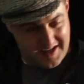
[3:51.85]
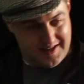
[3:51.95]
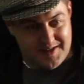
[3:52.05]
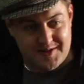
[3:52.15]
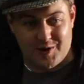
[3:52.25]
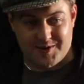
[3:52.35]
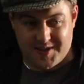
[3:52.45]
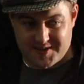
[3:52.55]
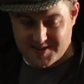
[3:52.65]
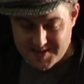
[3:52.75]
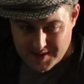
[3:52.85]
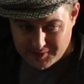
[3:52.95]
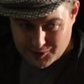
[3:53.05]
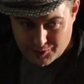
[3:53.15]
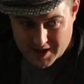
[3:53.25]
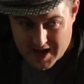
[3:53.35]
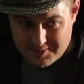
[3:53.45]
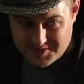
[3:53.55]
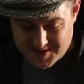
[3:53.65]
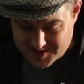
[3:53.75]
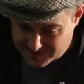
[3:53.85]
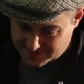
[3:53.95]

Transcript: in this context. Let's have a look at what happens.